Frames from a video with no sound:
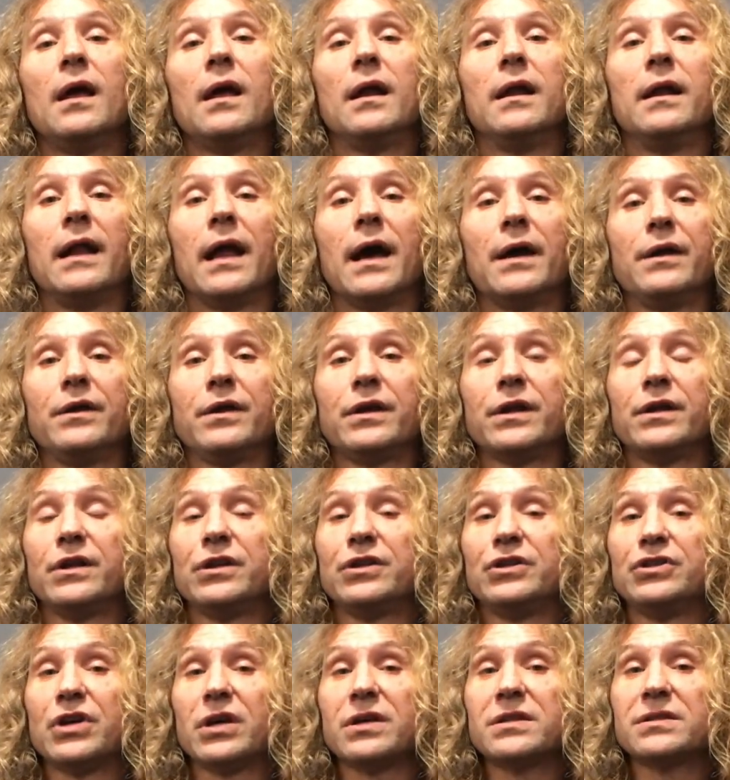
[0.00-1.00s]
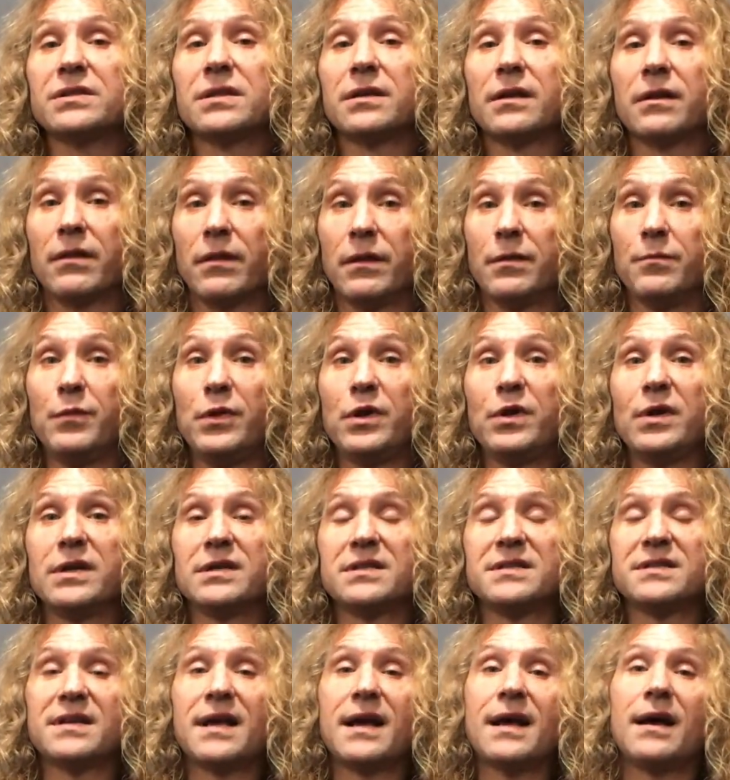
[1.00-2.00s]
Now you can adjust the
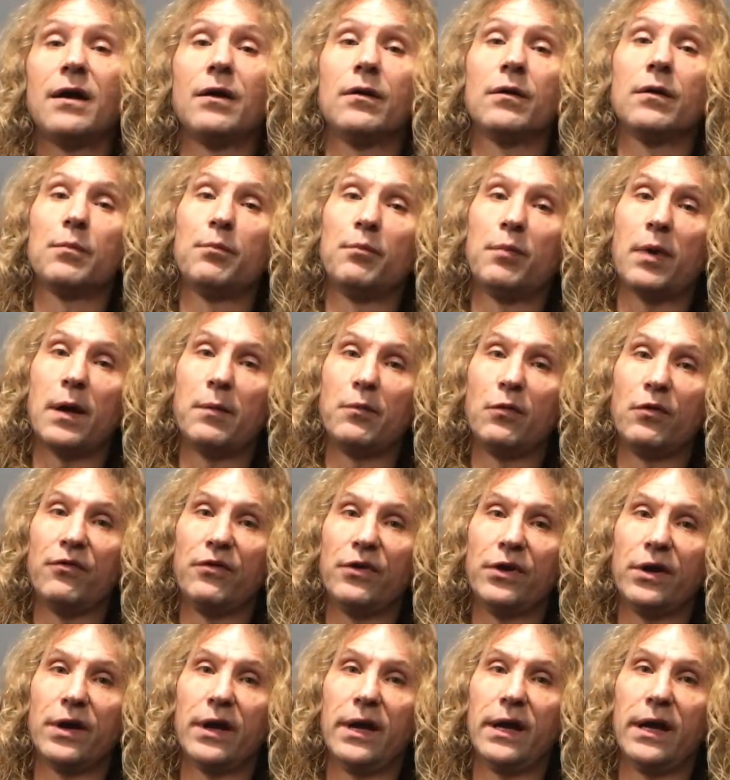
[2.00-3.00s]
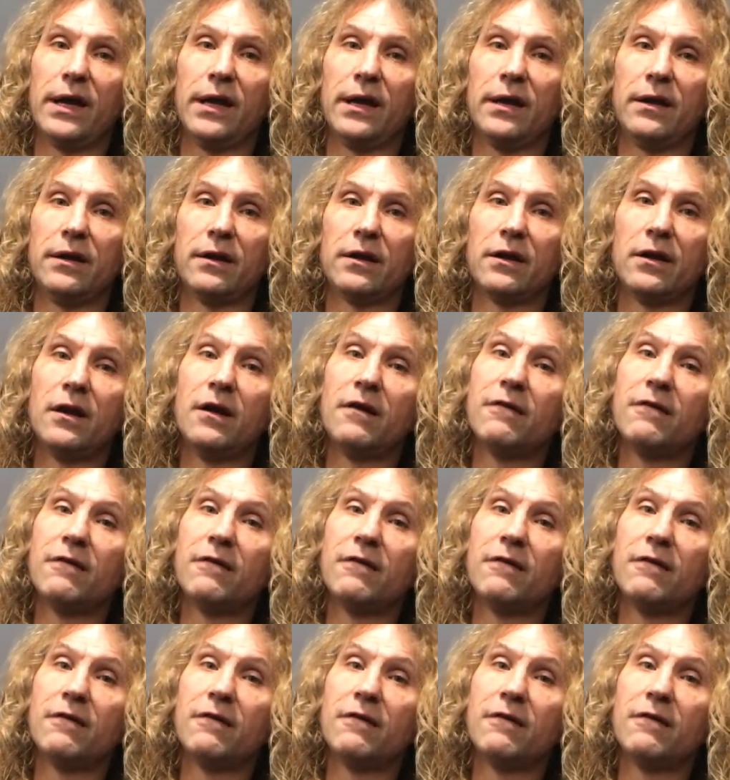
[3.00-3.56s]
muted sound by moving your hand